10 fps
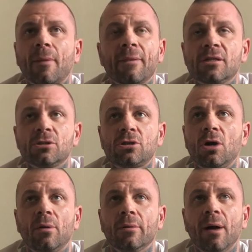They just
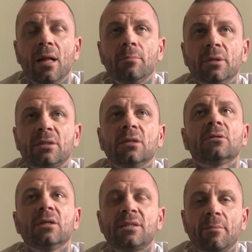don't want to help, but they're still
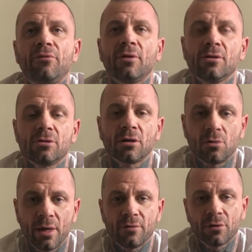going to take me 300
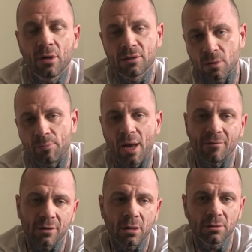quid for going to a
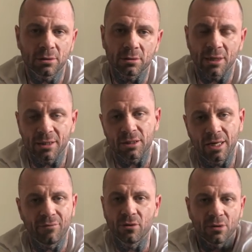private consultation,
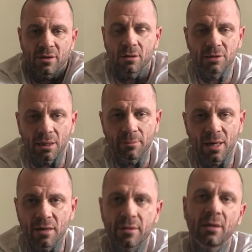even though they're not telling me
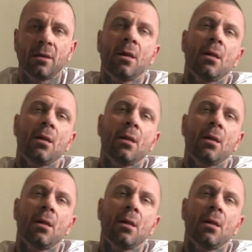anything.